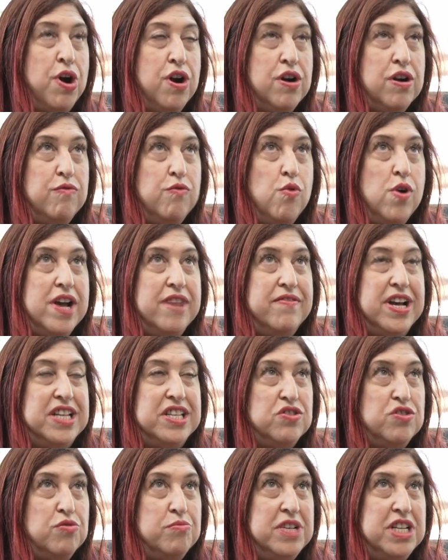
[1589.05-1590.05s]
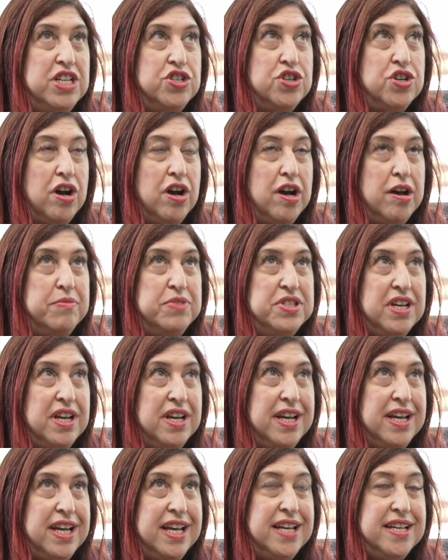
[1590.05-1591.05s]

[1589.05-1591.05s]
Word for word: part of why I've had so many jobs